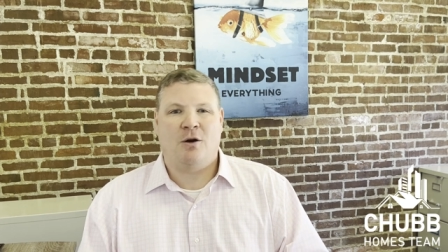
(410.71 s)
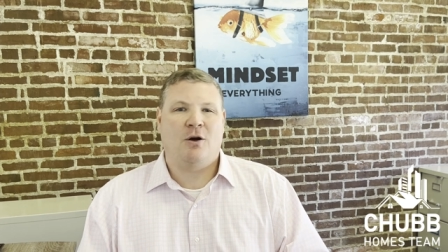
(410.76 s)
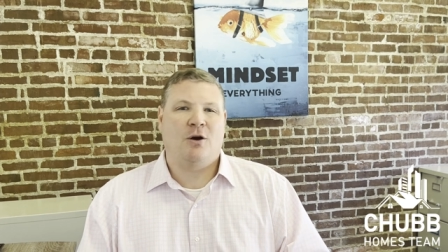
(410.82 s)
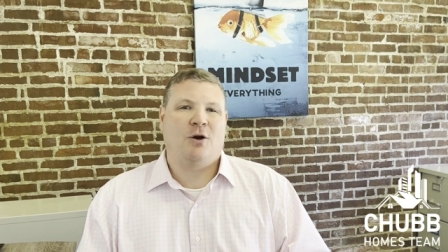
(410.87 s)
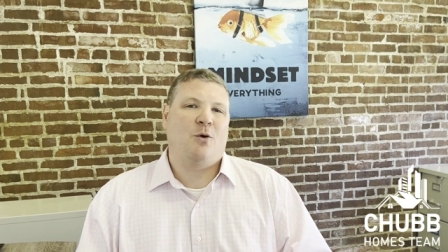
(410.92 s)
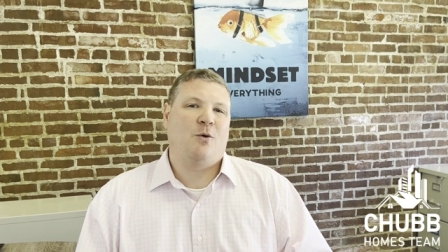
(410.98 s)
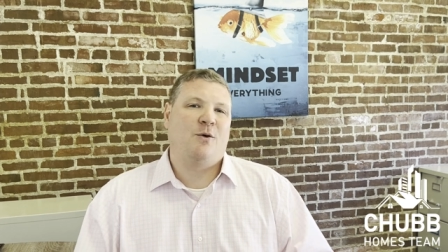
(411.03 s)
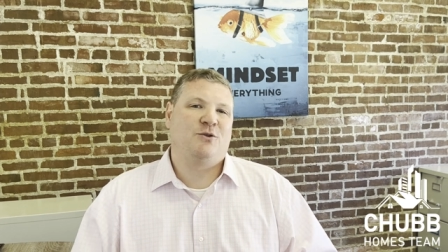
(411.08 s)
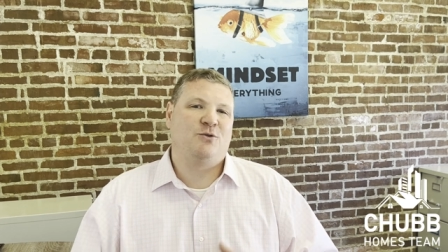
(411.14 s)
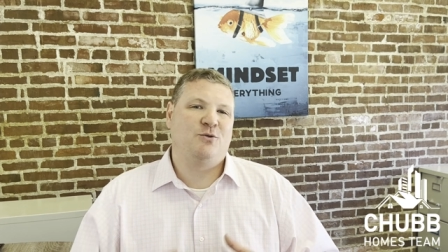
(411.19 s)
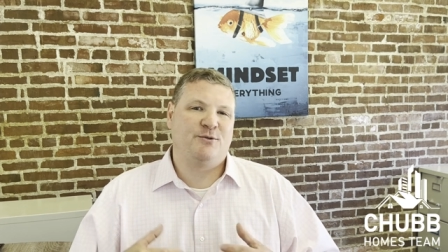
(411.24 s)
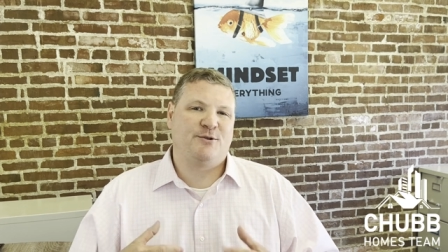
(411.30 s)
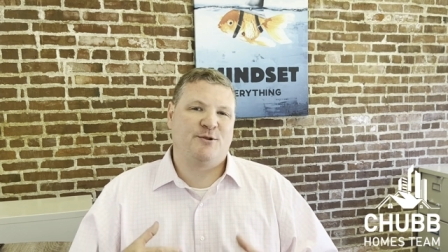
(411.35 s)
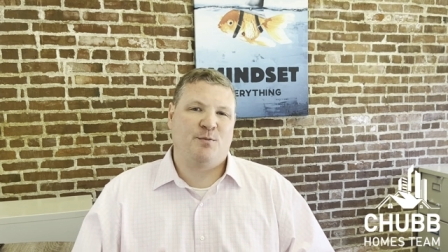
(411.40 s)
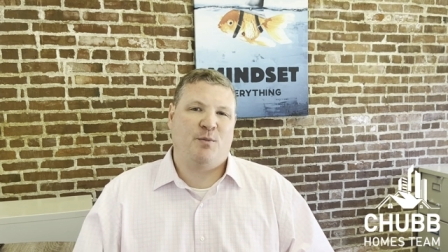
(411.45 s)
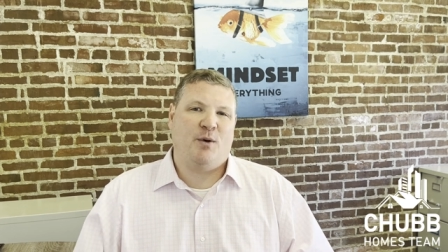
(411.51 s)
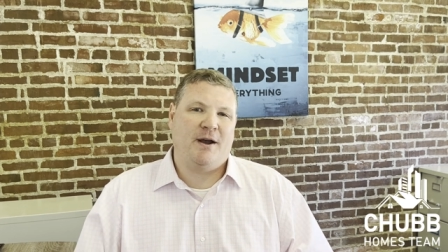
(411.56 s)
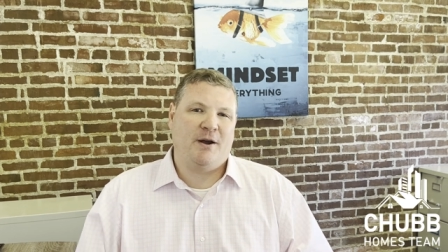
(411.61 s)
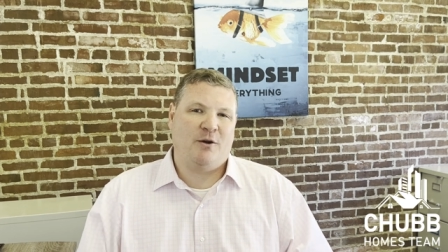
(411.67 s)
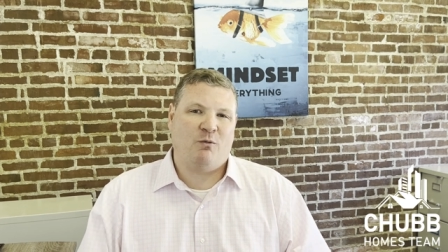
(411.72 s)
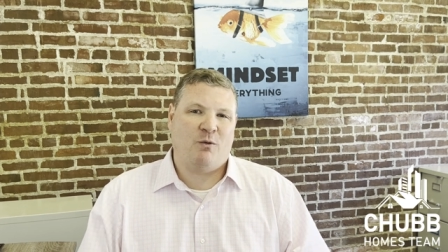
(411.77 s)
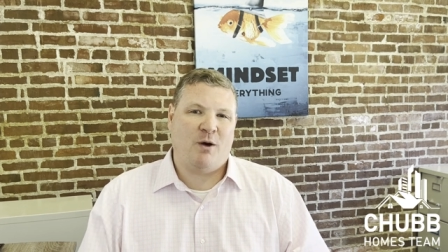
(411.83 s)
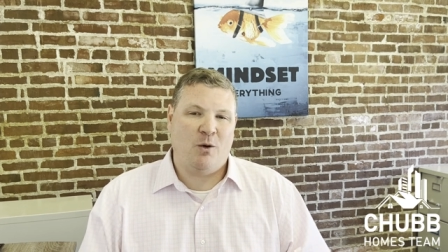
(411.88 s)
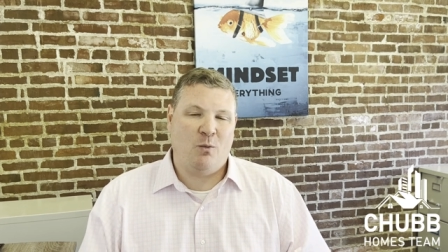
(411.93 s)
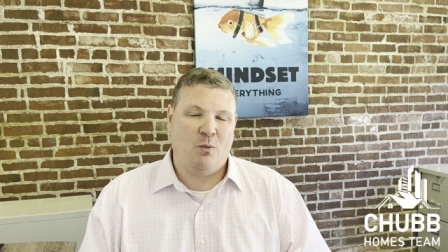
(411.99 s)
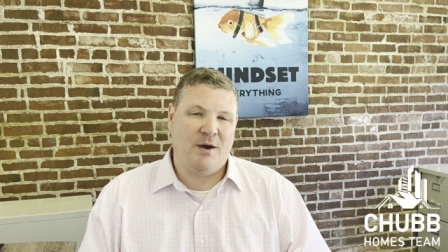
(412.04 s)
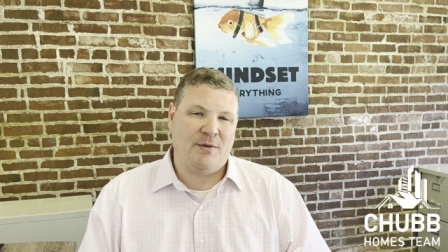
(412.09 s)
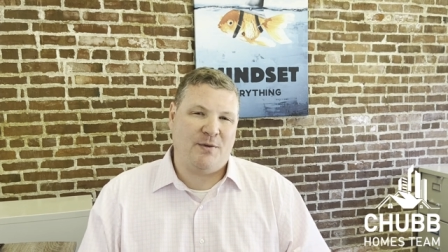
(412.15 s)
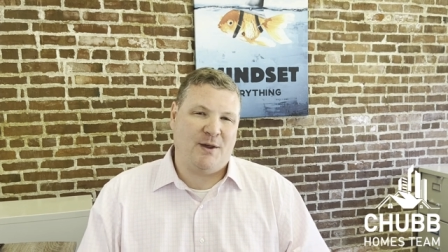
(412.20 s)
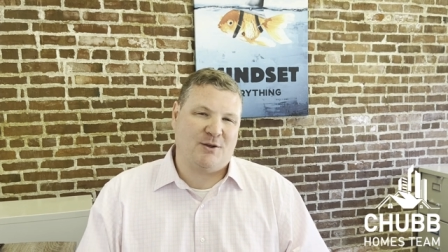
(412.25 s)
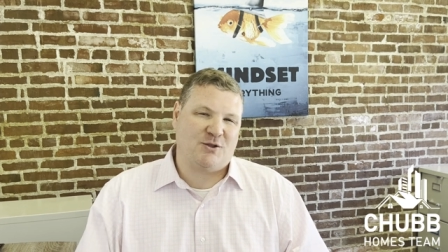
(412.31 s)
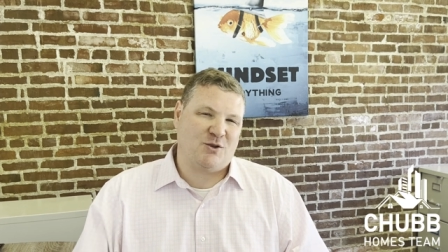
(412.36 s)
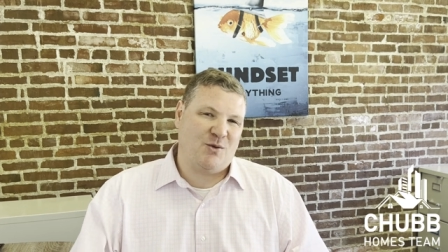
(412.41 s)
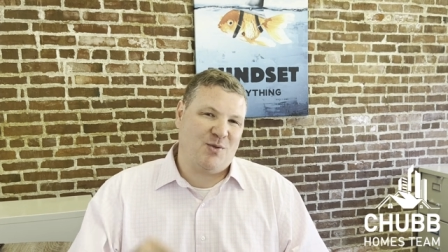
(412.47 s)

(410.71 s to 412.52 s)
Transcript: are going to spike right with it.